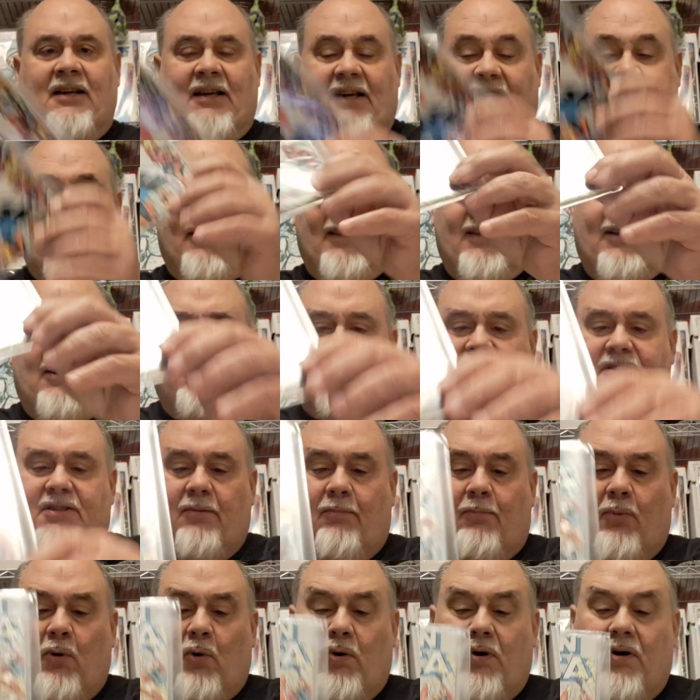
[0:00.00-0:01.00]
And there's the
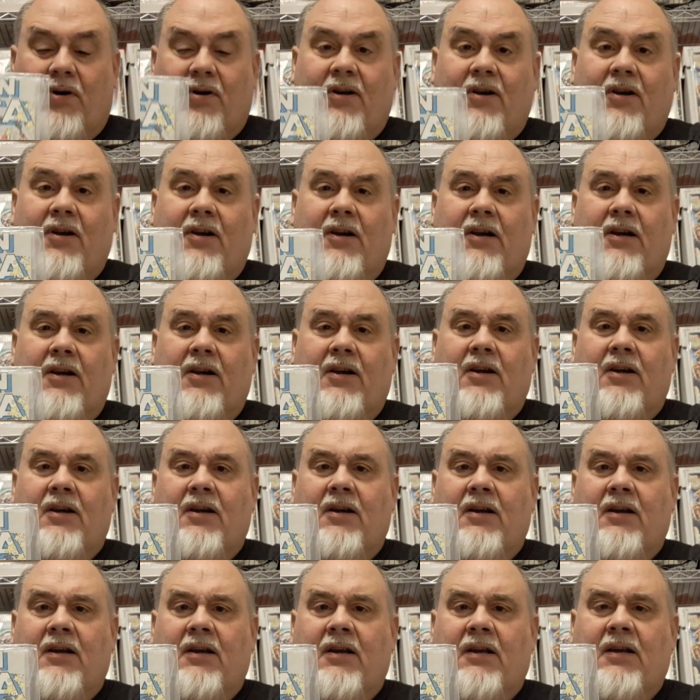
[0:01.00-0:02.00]
border
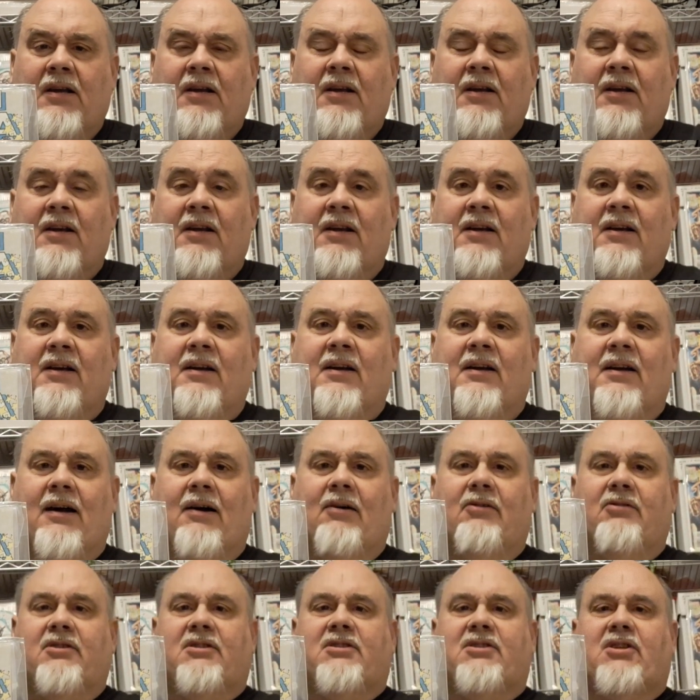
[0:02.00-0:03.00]
I
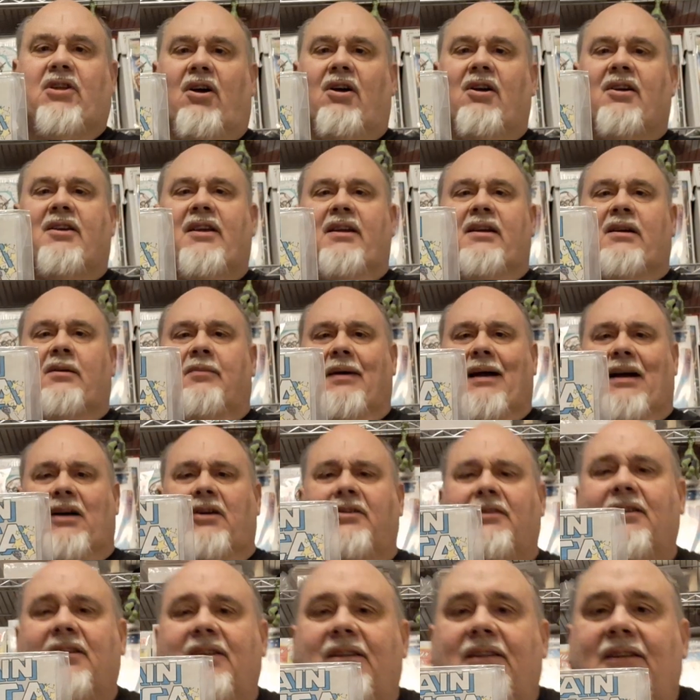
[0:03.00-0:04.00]
was talking about.